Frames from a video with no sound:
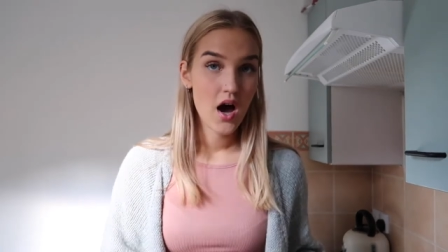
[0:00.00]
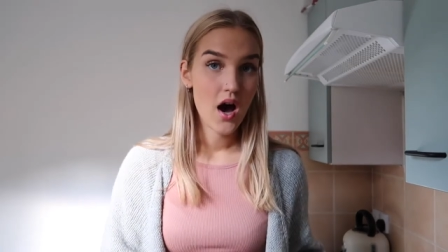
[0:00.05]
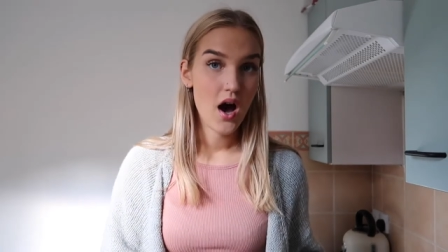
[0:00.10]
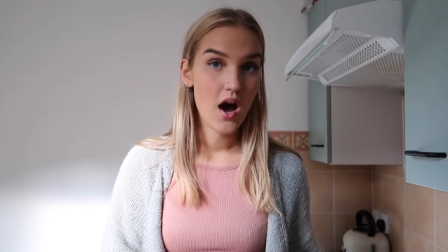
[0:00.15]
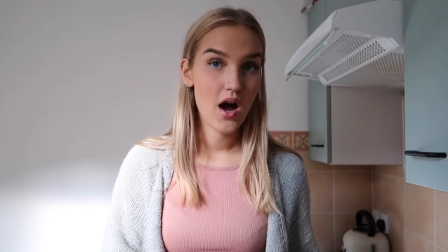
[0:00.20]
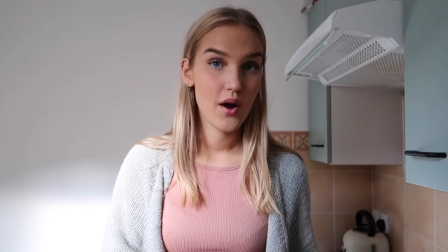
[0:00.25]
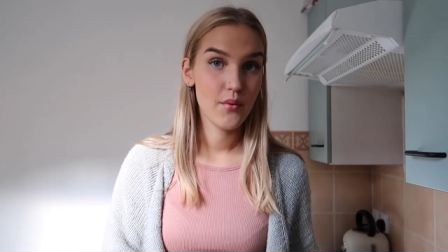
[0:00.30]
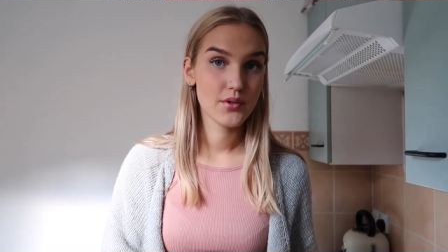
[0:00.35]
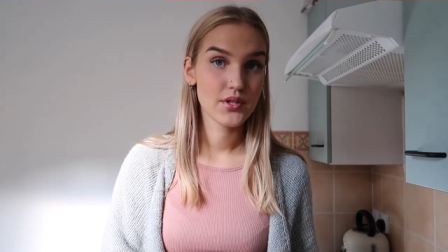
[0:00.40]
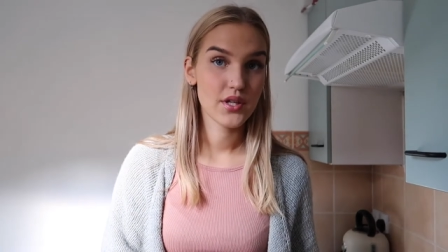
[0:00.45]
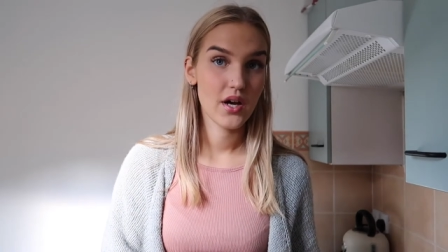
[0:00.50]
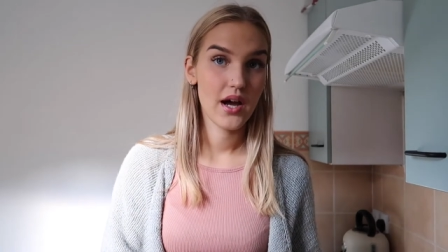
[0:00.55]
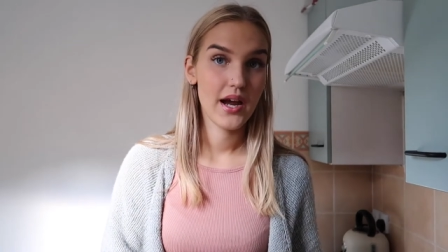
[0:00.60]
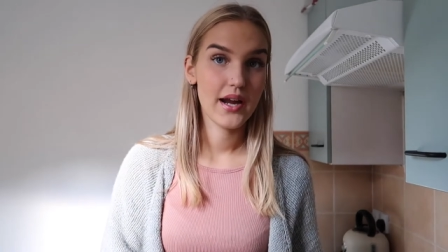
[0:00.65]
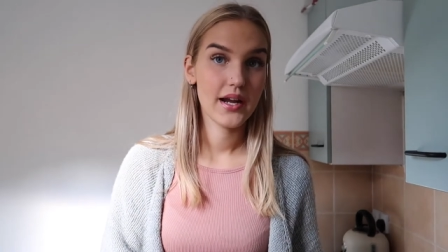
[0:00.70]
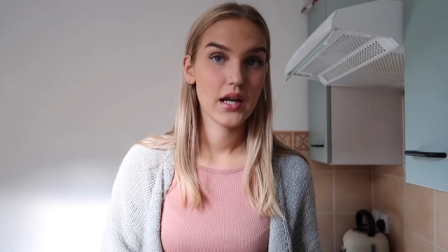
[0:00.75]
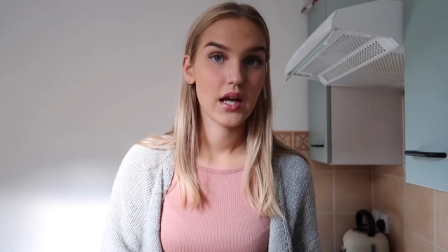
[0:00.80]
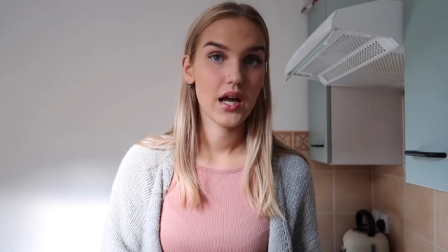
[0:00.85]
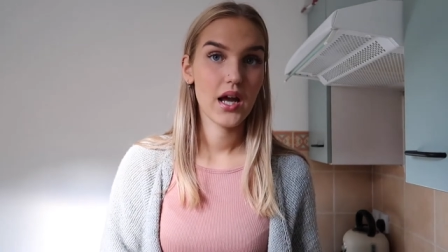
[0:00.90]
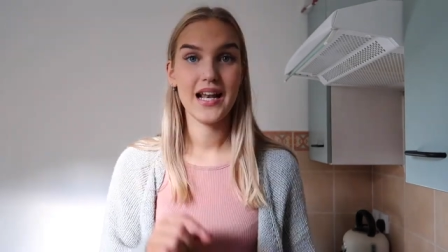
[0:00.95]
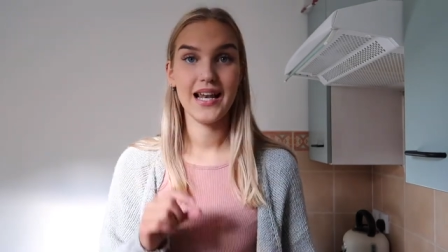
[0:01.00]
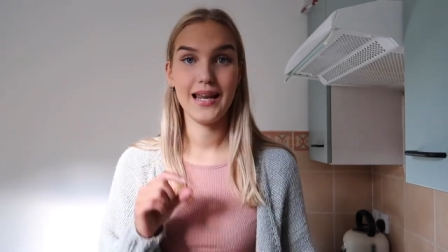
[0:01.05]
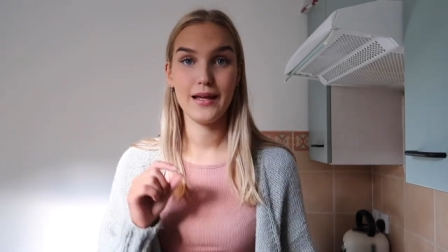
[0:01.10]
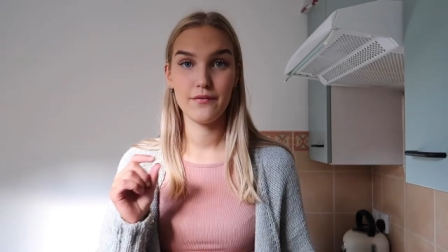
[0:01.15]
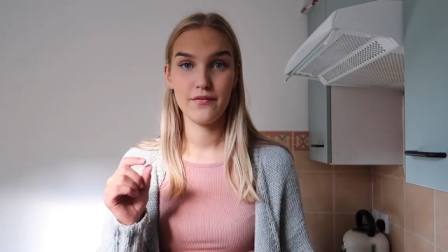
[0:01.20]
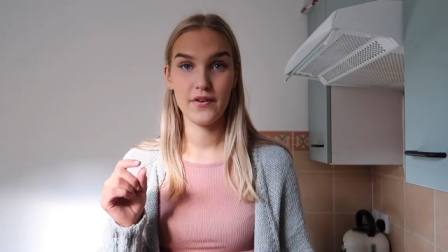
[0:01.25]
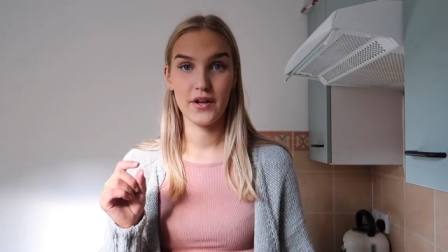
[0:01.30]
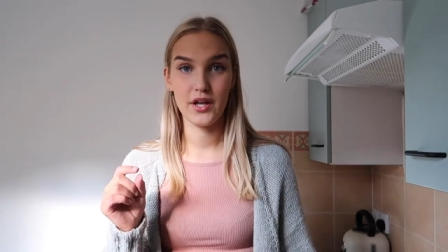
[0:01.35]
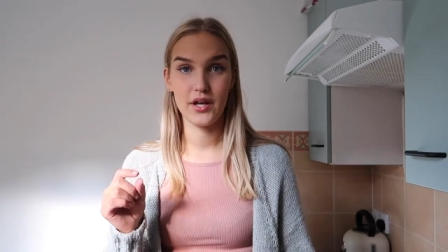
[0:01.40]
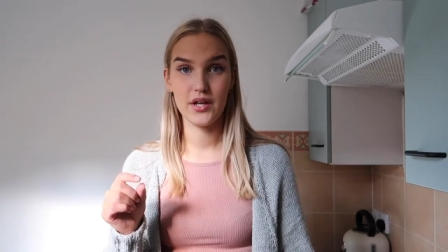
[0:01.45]
I was like,
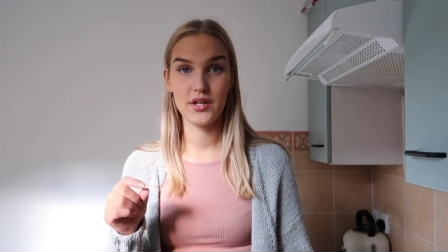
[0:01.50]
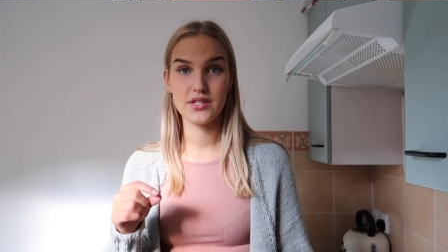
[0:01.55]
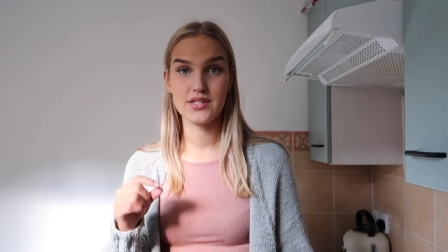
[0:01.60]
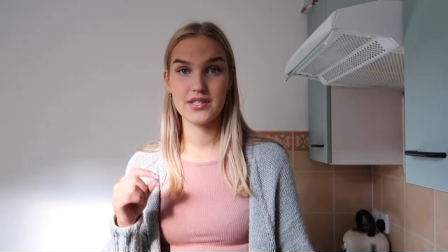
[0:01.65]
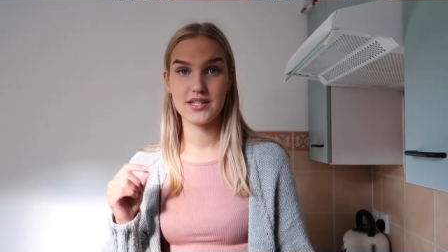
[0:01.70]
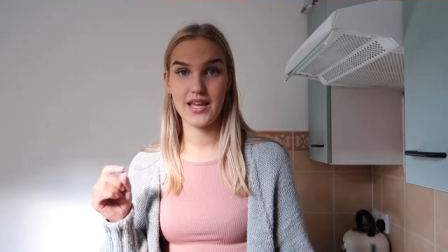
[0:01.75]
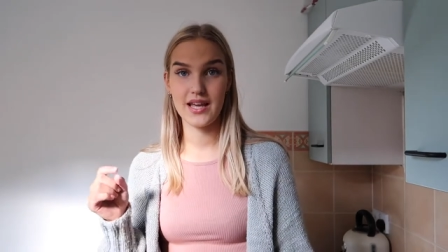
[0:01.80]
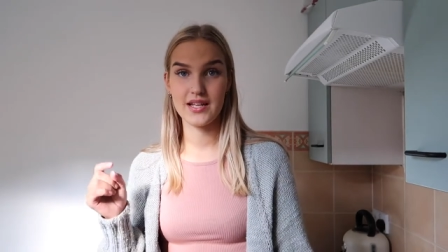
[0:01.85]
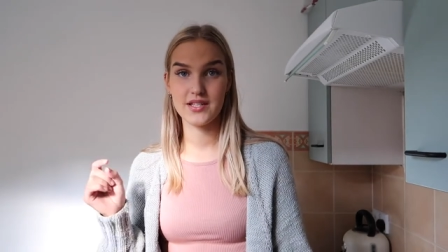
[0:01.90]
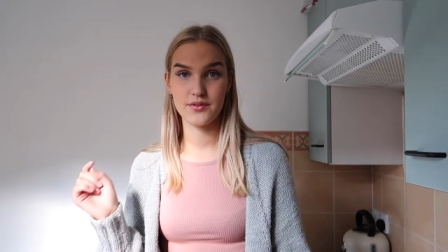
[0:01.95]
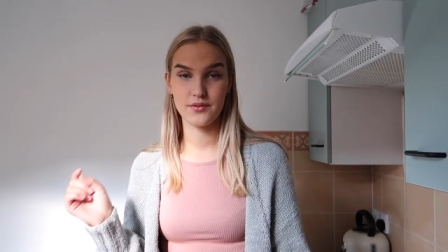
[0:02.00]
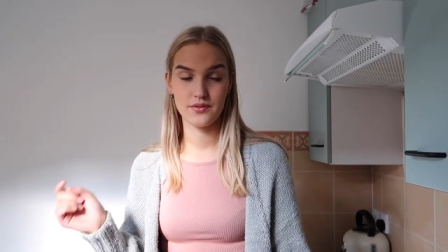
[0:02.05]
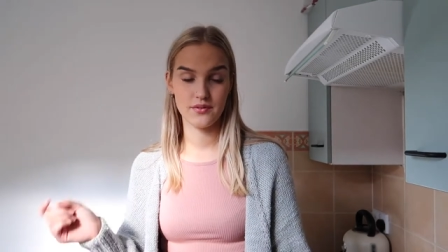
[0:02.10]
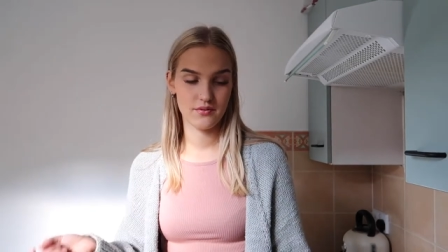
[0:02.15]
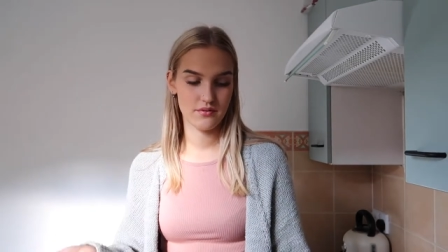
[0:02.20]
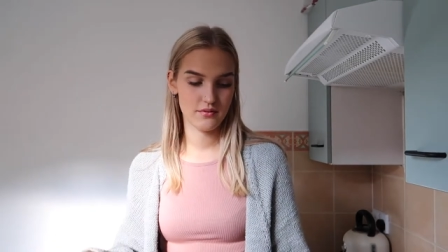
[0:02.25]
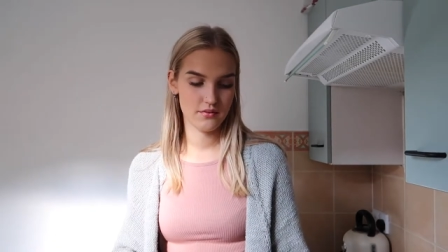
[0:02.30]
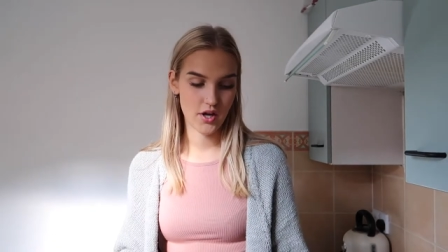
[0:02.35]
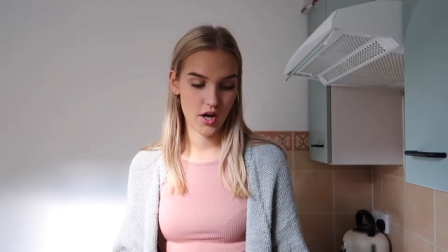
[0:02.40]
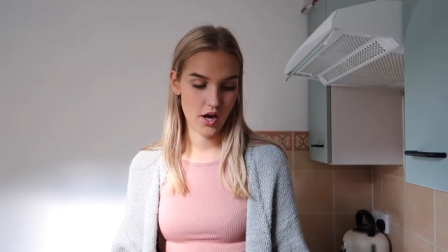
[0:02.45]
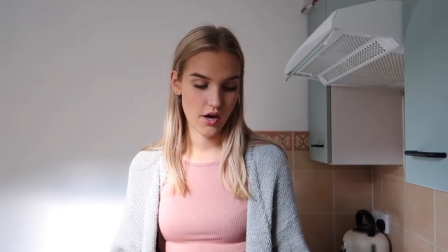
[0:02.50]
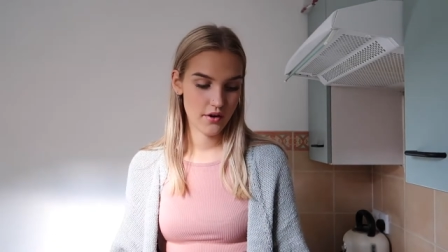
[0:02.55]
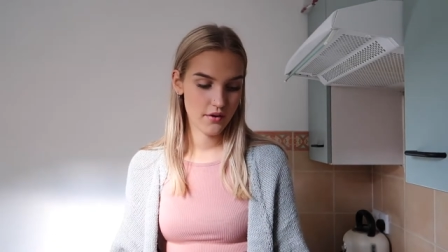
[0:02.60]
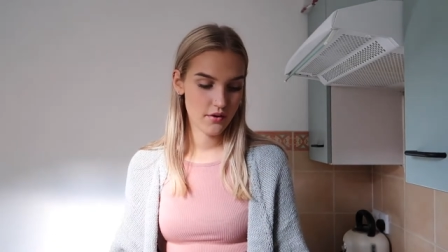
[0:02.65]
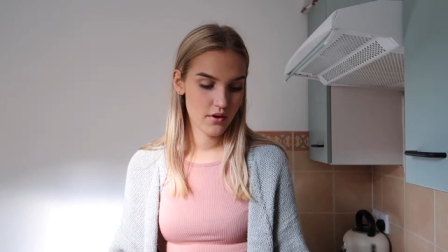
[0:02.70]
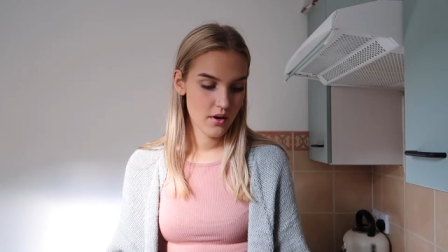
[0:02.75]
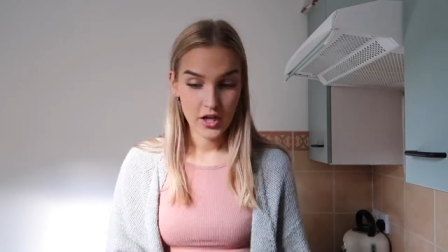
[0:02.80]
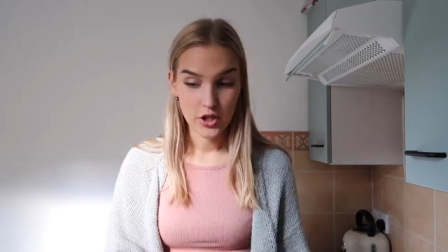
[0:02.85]
lip fillers, yes or no,